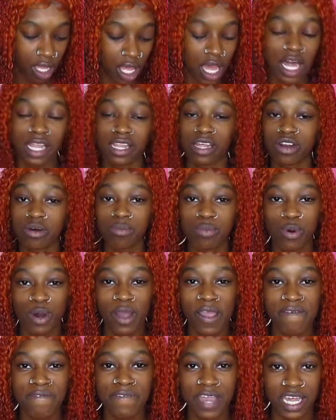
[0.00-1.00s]
a little
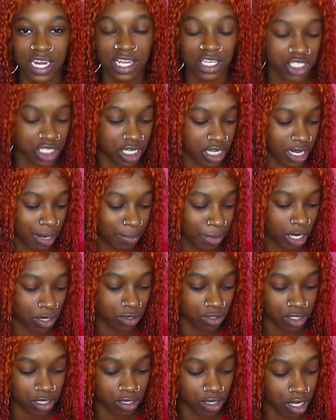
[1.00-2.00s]
boy vanishing. I'm not
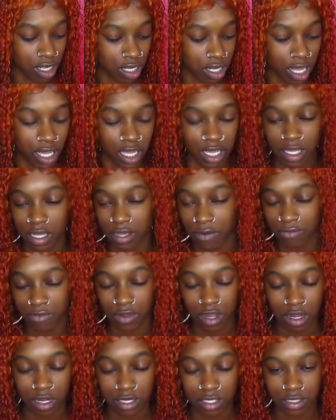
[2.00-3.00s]
going to tell y'all, like, if
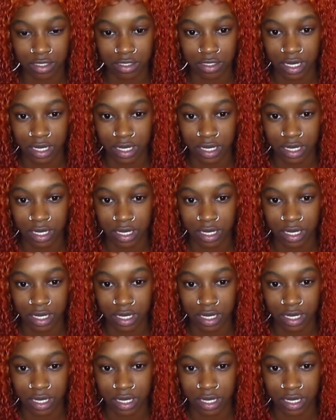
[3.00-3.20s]
y'all